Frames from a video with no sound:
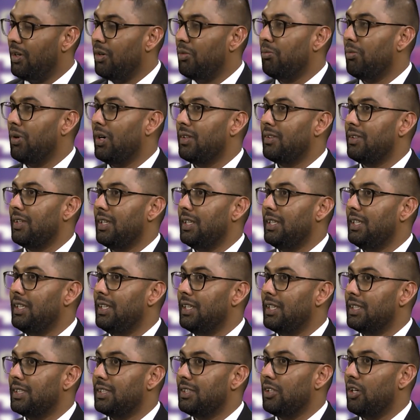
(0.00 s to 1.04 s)
but he
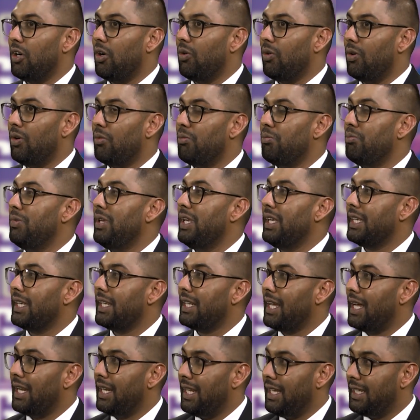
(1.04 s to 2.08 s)
is now making
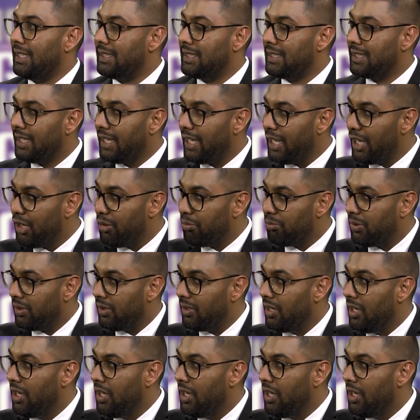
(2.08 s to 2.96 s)
an escape,